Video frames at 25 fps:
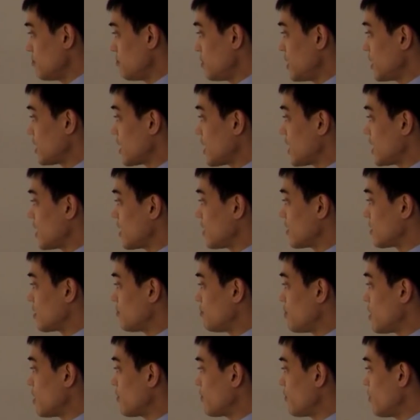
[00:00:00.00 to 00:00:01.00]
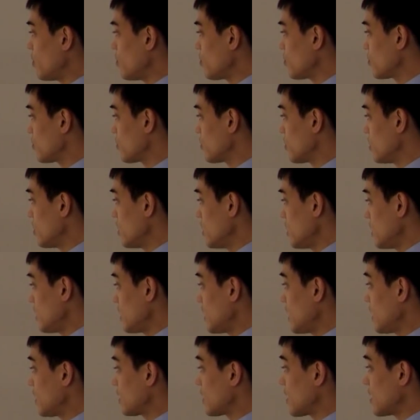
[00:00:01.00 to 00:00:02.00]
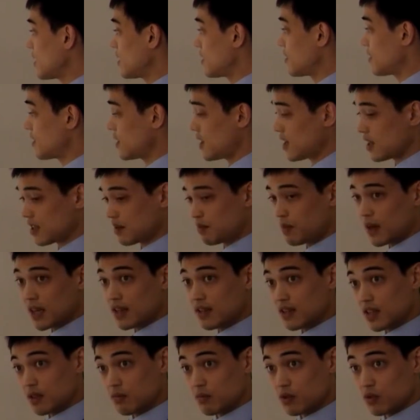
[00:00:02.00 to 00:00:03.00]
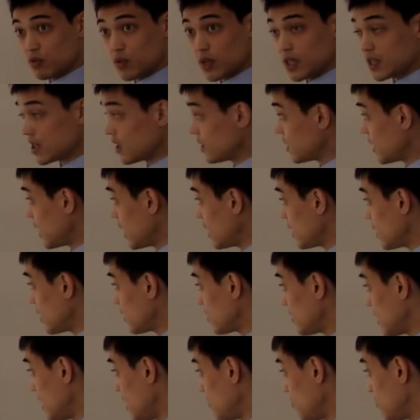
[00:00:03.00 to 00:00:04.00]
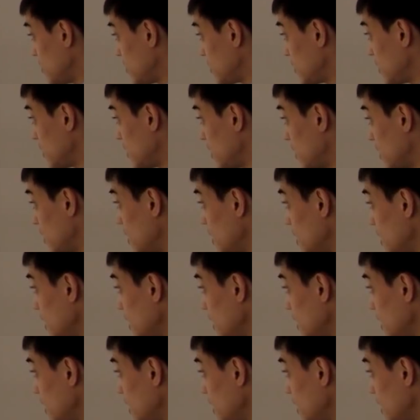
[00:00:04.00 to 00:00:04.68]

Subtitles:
Beta here is a path loss, delta is the spacing between the antennas, m is the